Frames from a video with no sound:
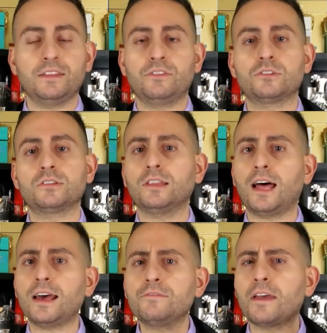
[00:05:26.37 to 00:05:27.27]
There's a
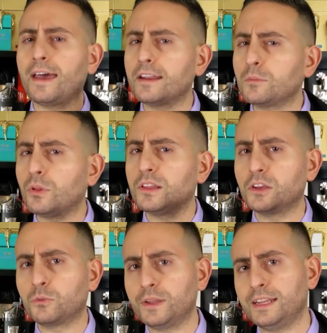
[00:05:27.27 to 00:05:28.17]
lot of edible
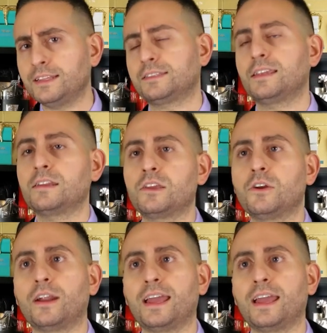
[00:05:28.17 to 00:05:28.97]
ingredients in here.